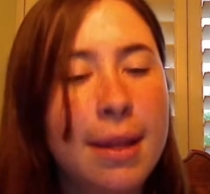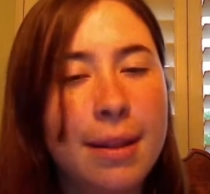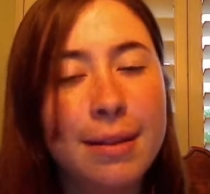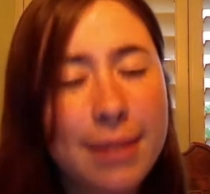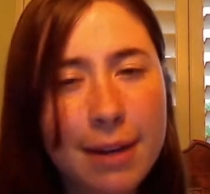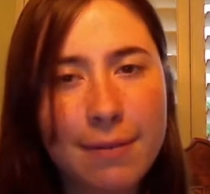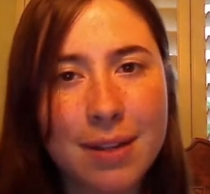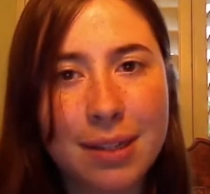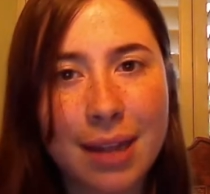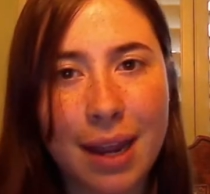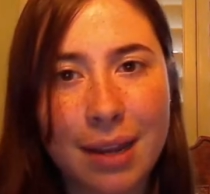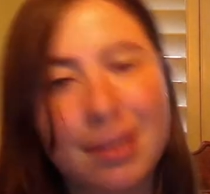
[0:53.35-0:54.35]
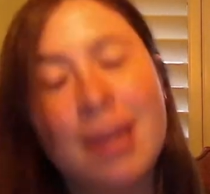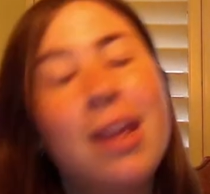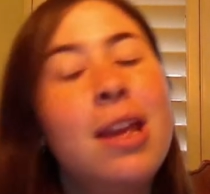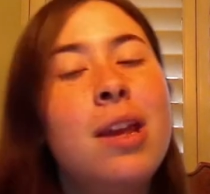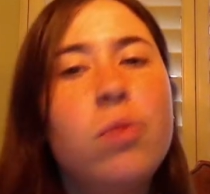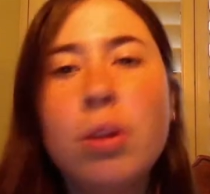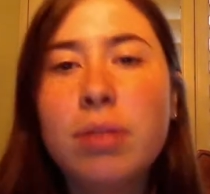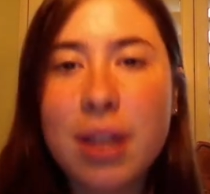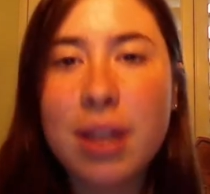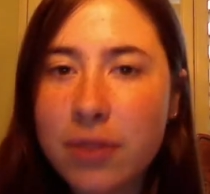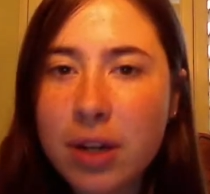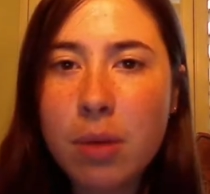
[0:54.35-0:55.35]
And Steven says, no,
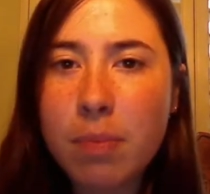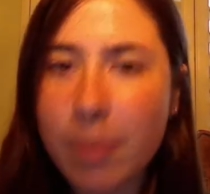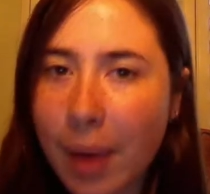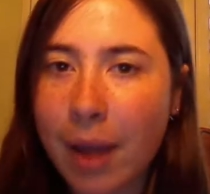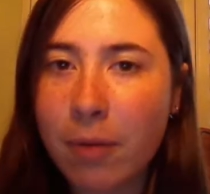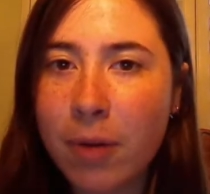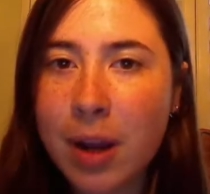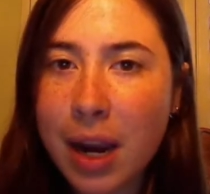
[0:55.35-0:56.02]
Stephanie, don't buy one.